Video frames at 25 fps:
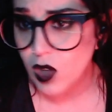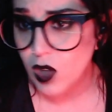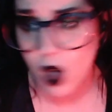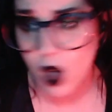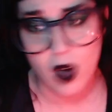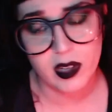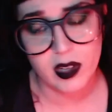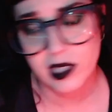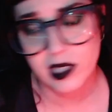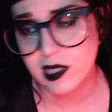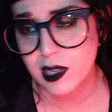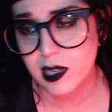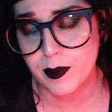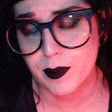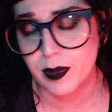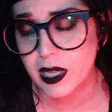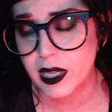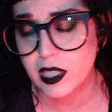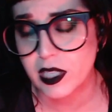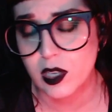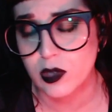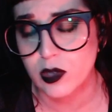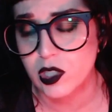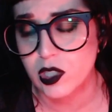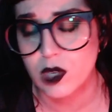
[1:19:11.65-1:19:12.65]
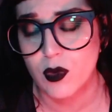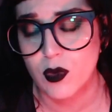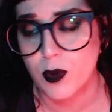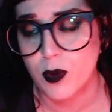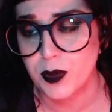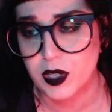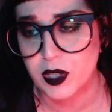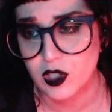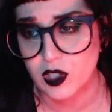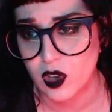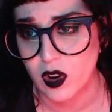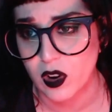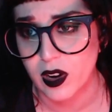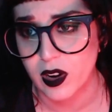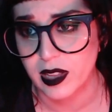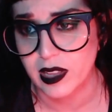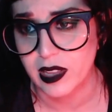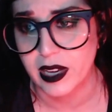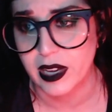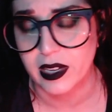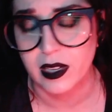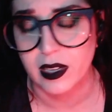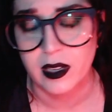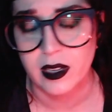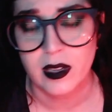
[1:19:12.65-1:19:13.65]
Honestly, plain toast, you won't be sorry.
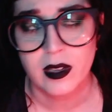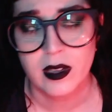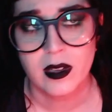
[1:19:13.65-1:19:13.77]
Like,